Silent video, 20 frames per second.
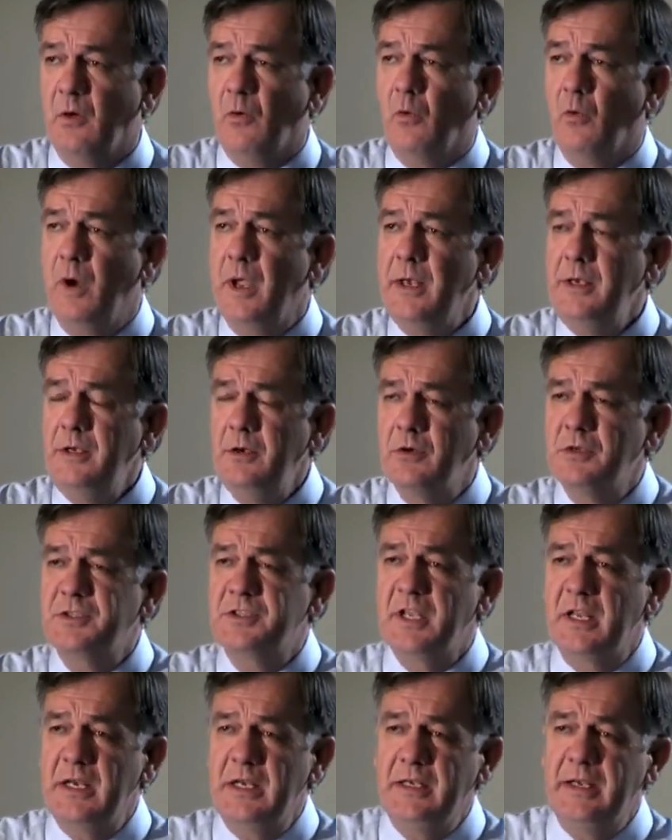when you're
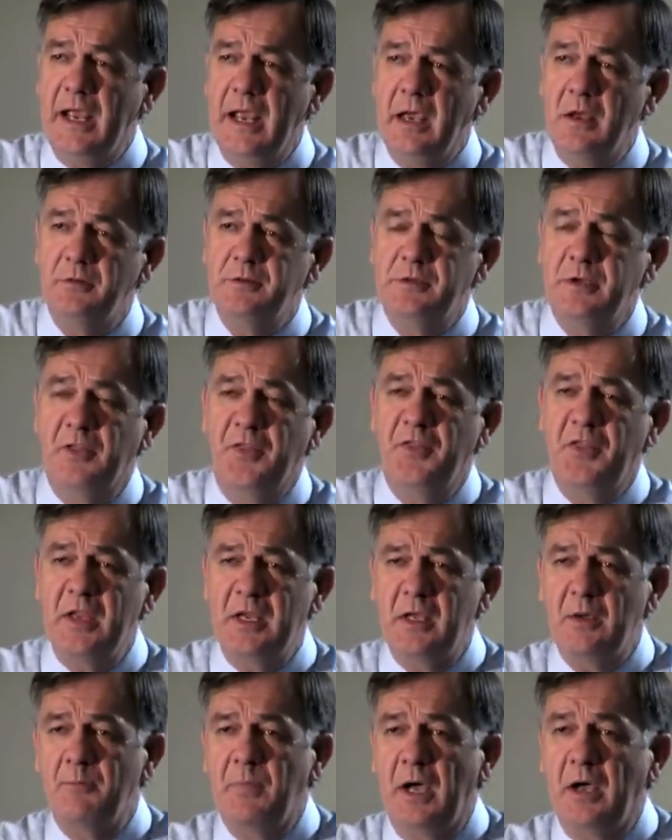sitting down to
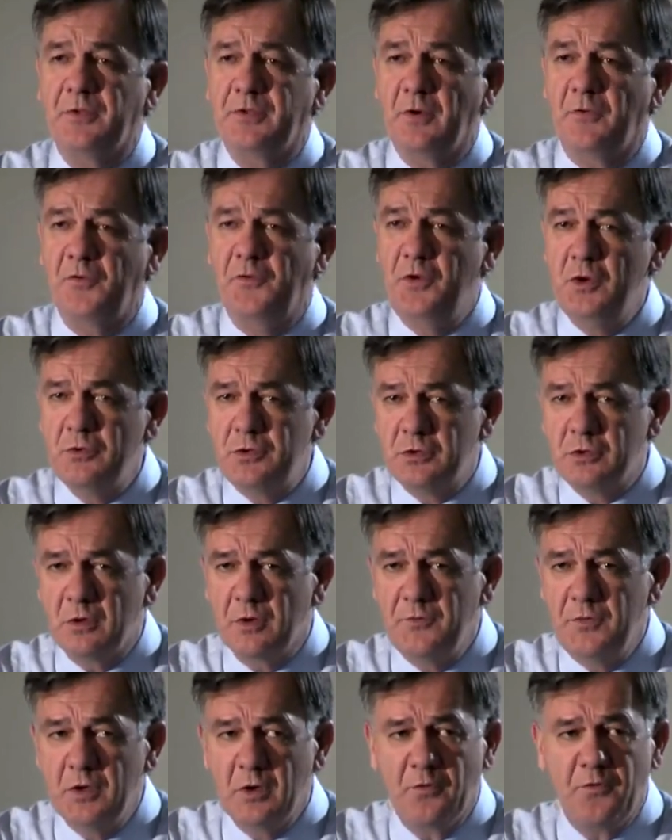think about the future
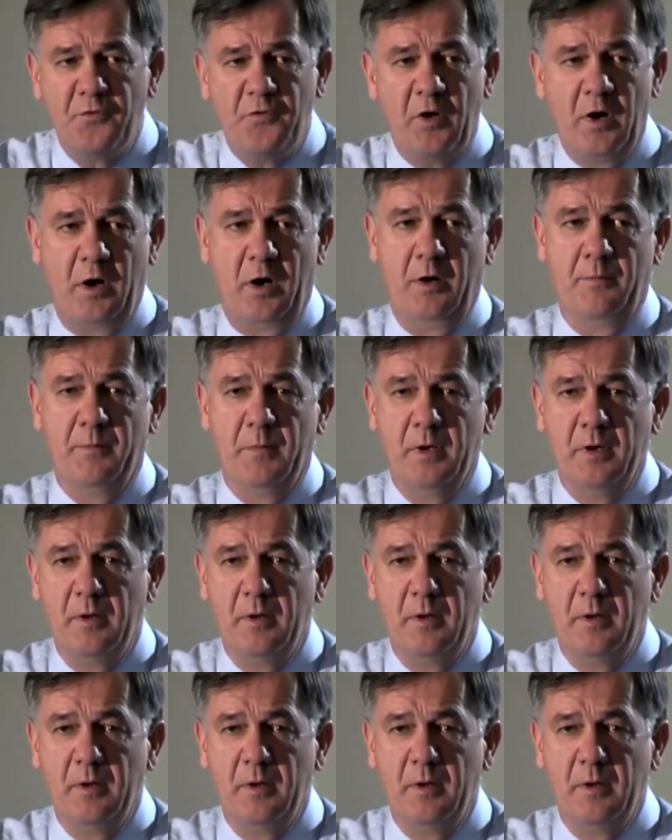of your farm,